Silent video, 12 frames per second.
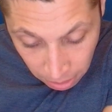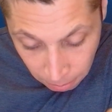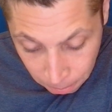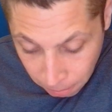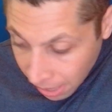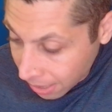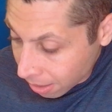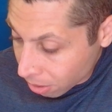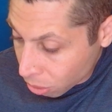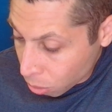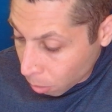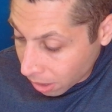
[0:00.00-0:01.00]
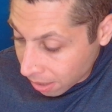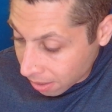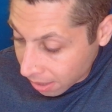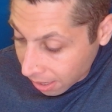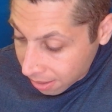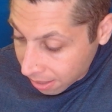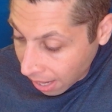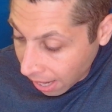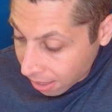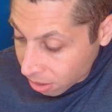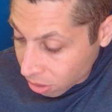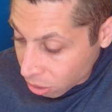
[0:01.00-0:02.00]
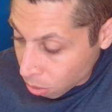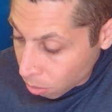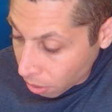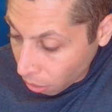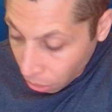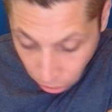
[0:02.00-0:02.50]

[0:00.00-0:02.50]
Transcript: minus 26x⁴